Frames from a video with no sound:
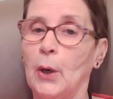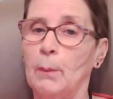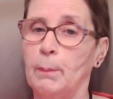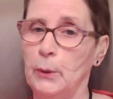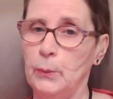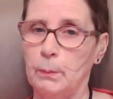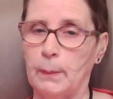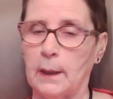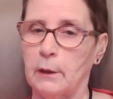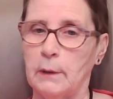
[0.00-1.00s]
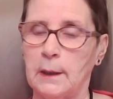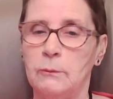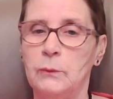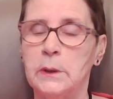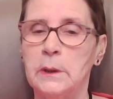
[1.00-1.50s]
a blue
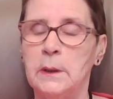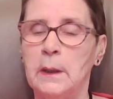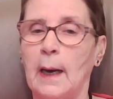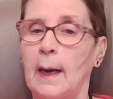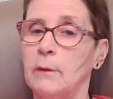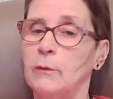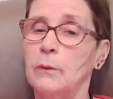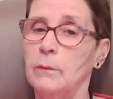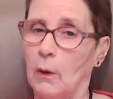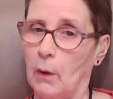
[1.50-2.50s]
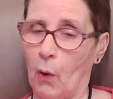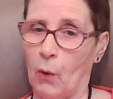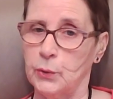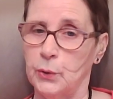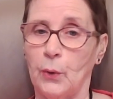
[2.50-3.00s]
background and
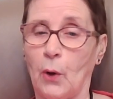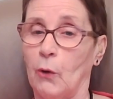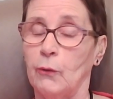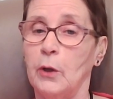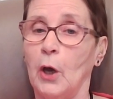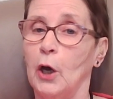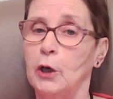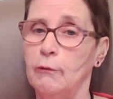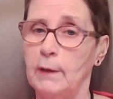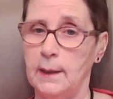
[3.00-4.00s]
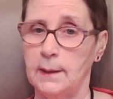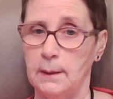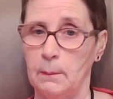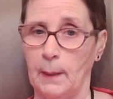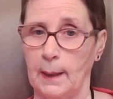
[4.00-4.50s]
also on a green
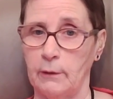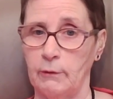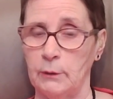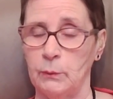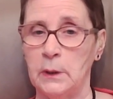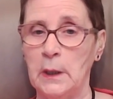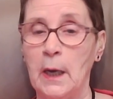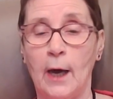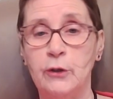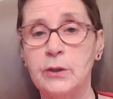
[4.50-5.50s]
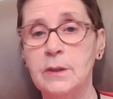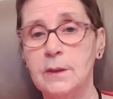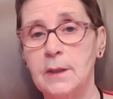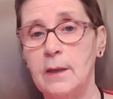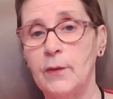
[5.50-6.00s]
background and you can
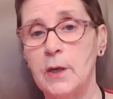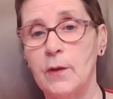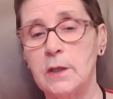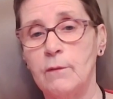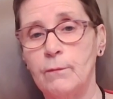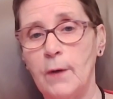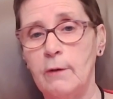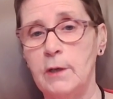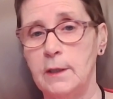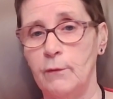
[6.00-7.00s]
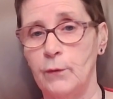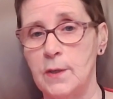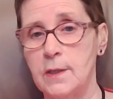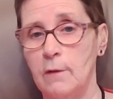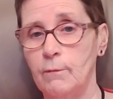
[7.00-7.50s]
see that there's a very
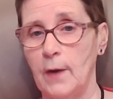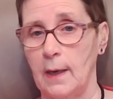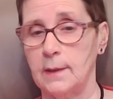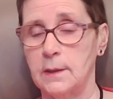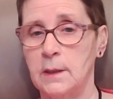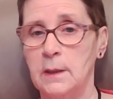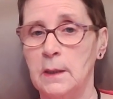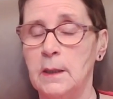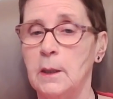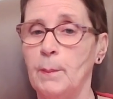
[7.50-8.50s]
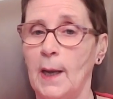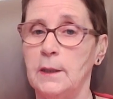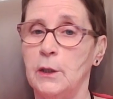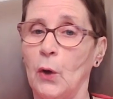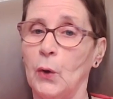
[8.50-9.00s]
different effect
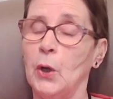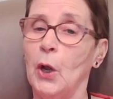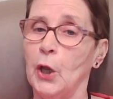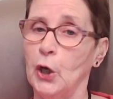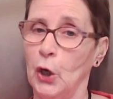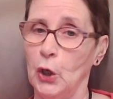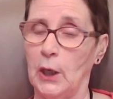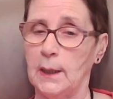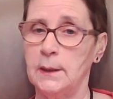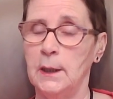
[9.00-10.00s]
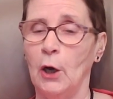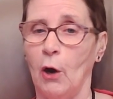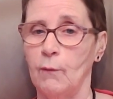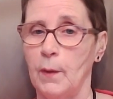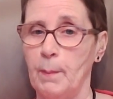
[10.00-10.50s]
depending on the colour
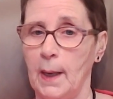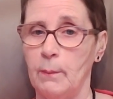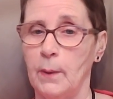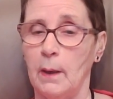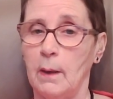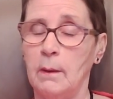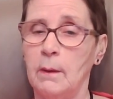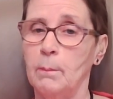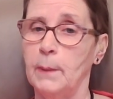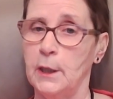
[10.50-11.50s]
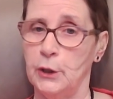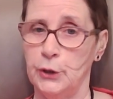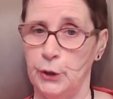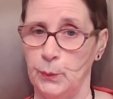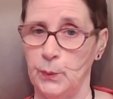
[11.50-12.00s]
of the paper being
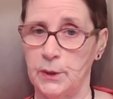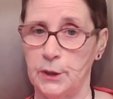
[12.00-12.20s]
used.